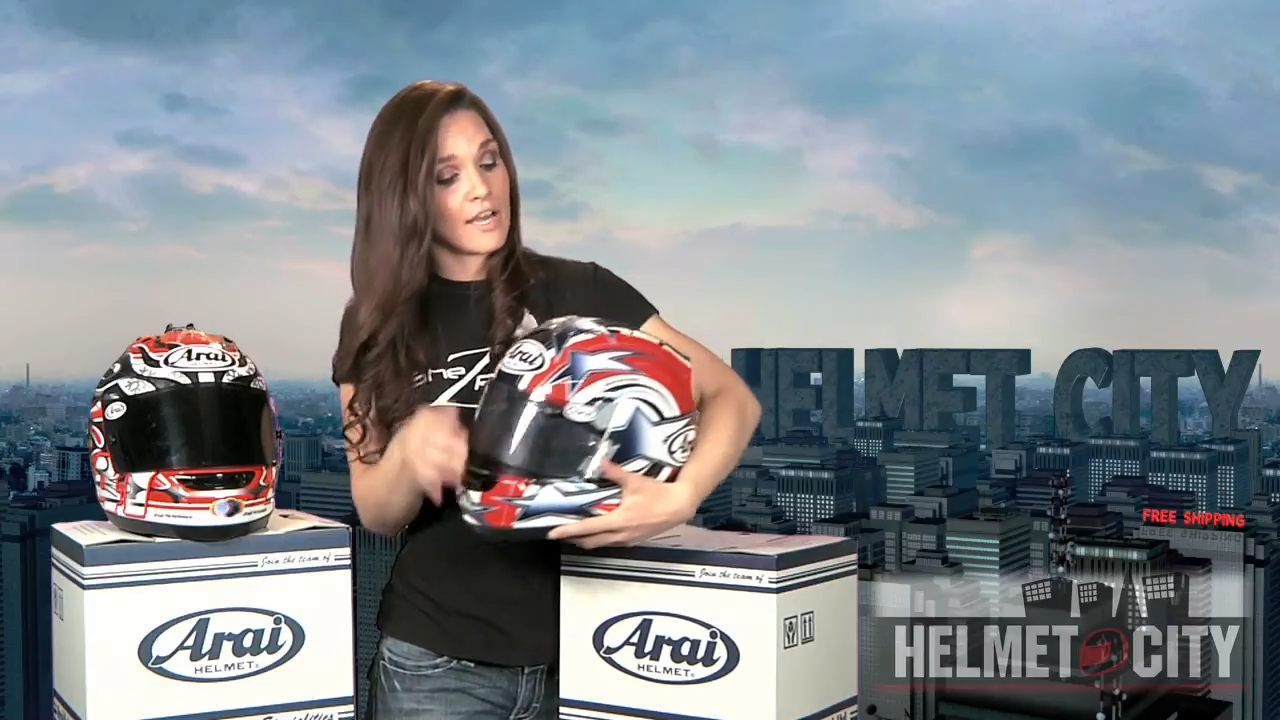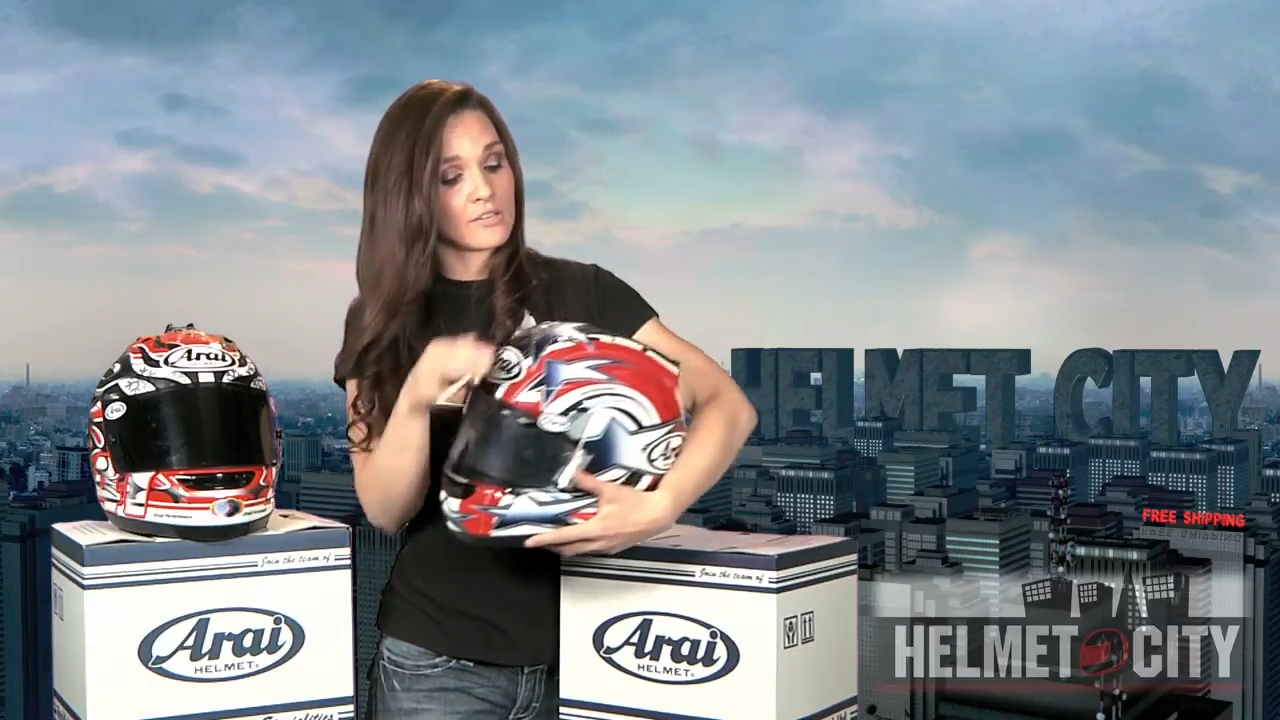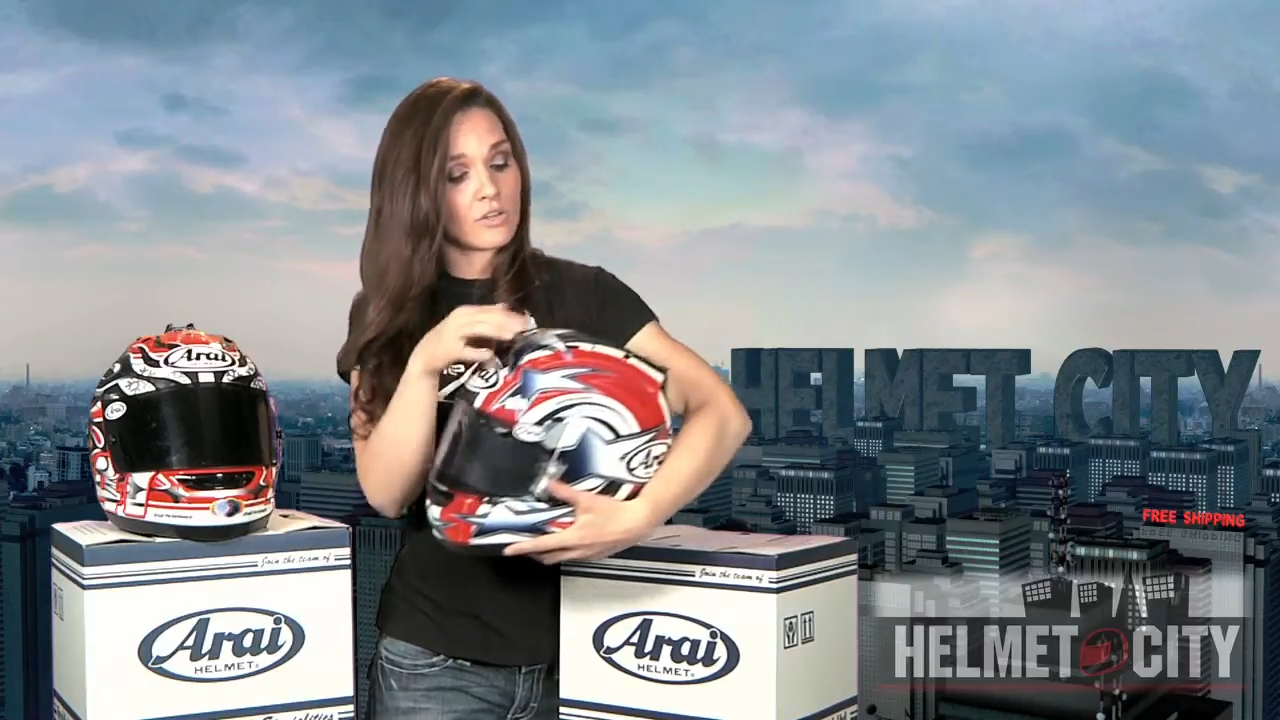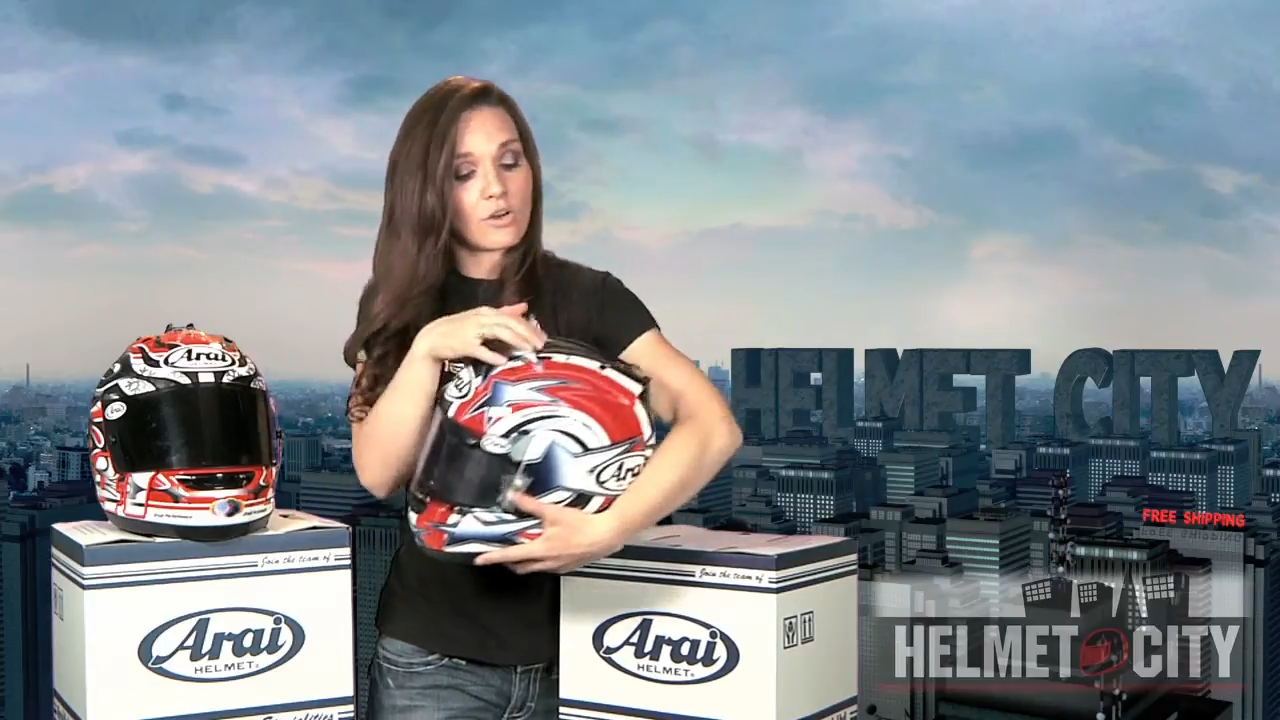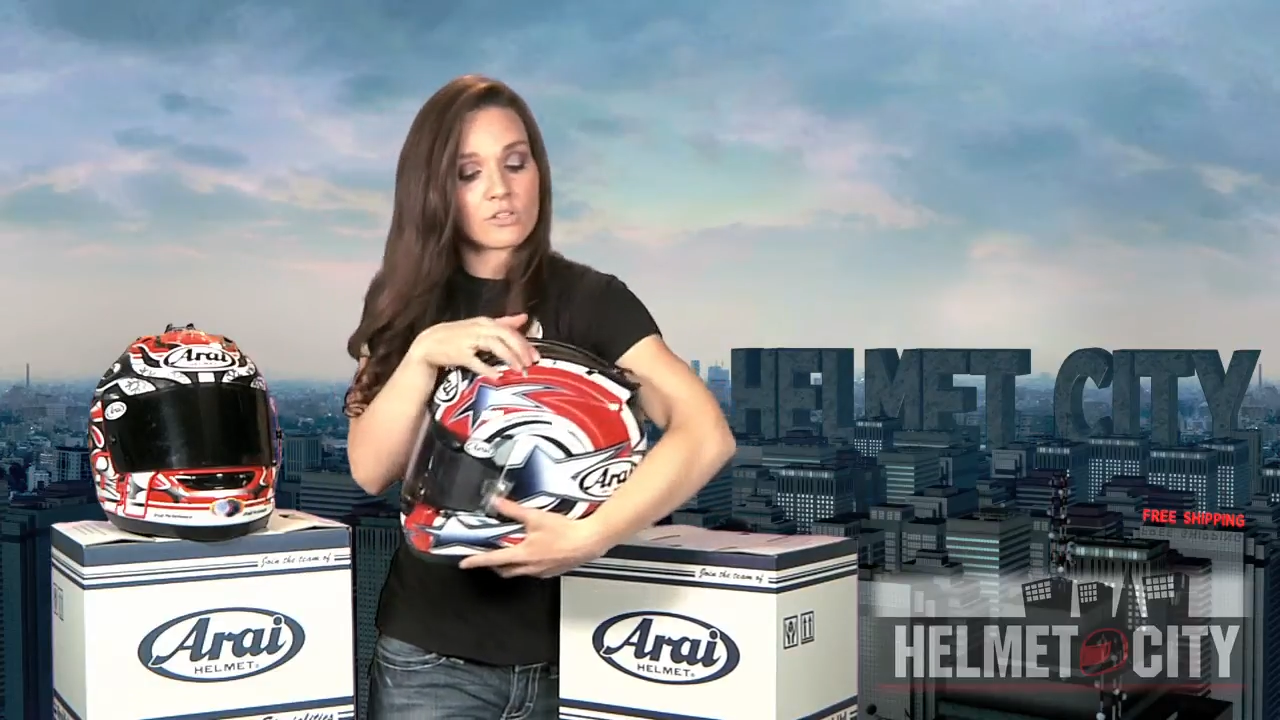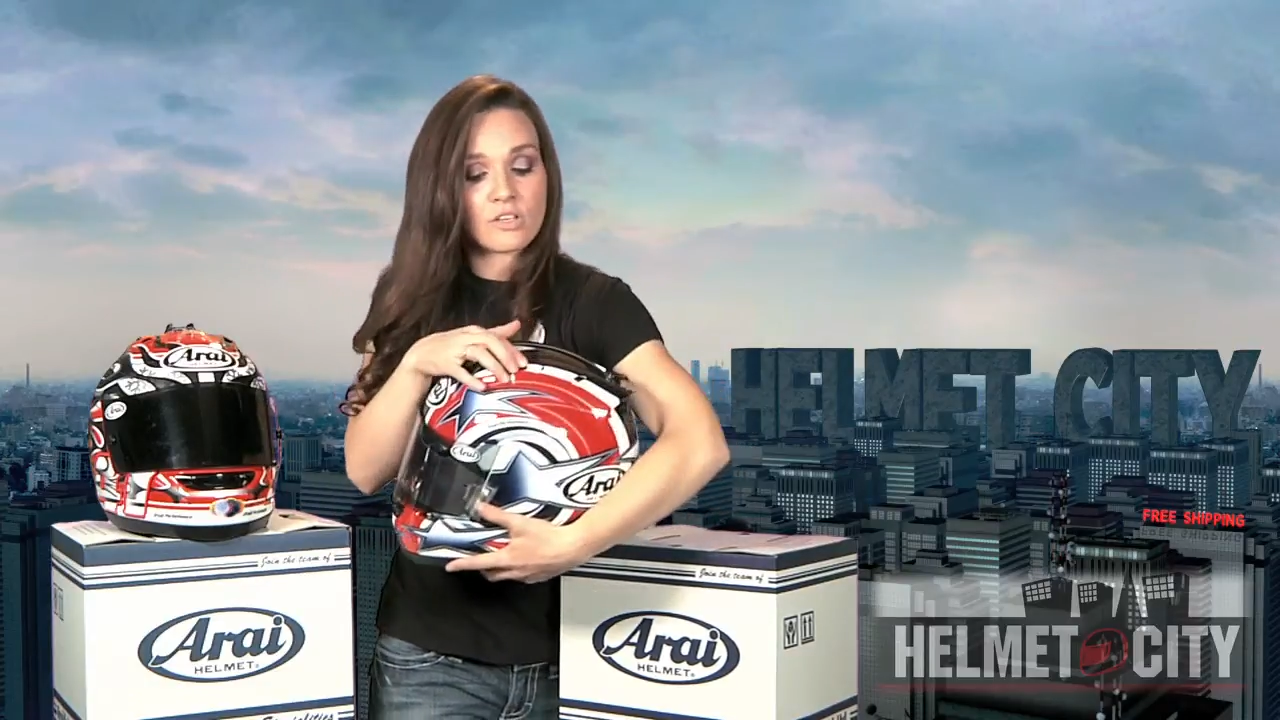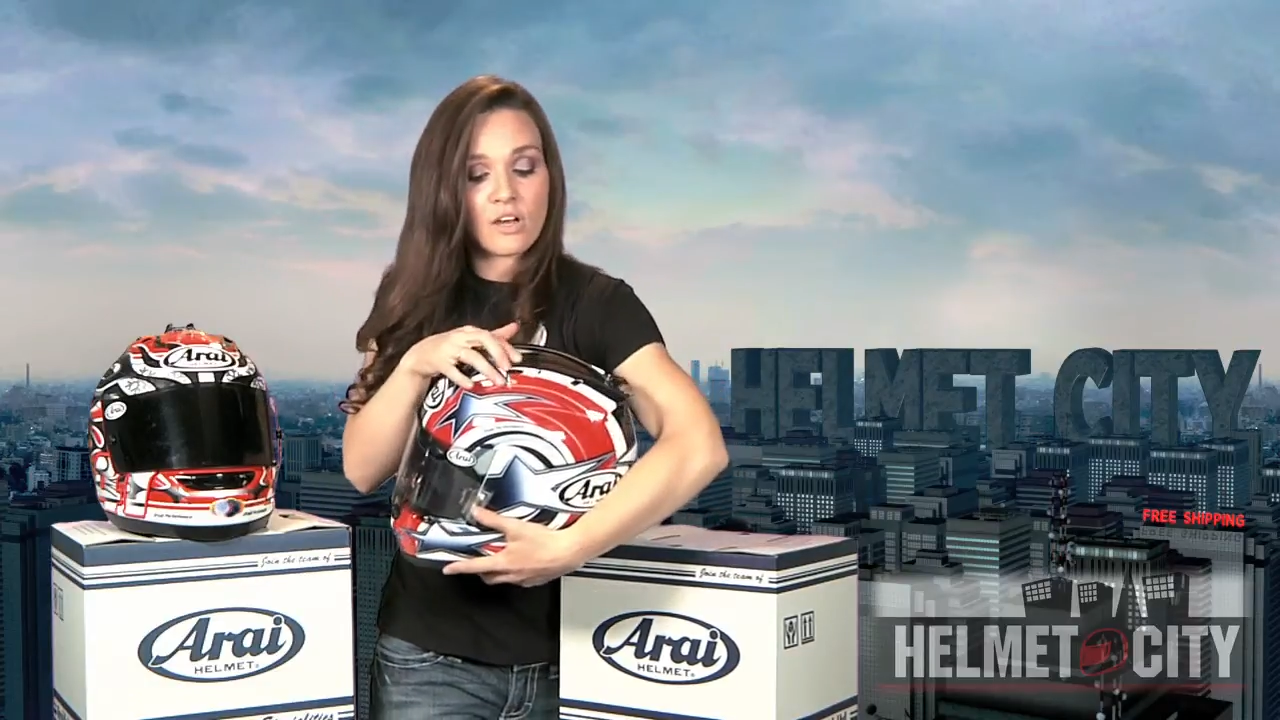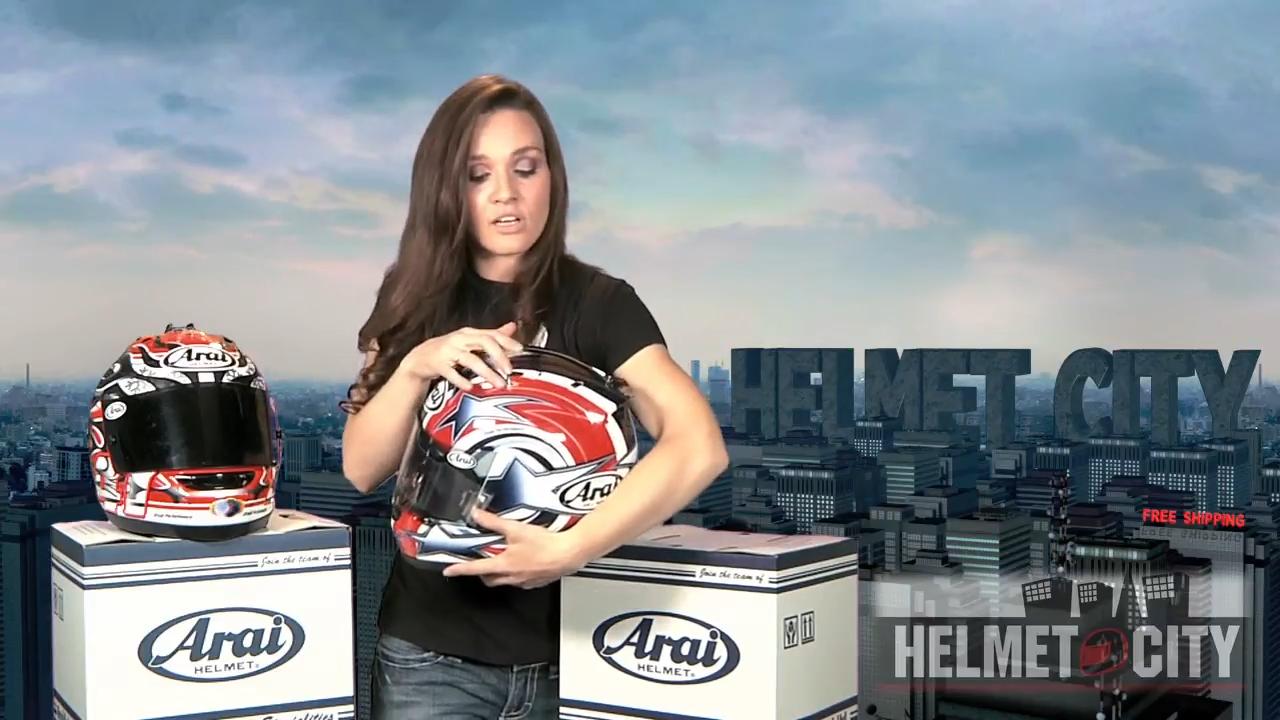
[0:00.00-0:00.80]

It's also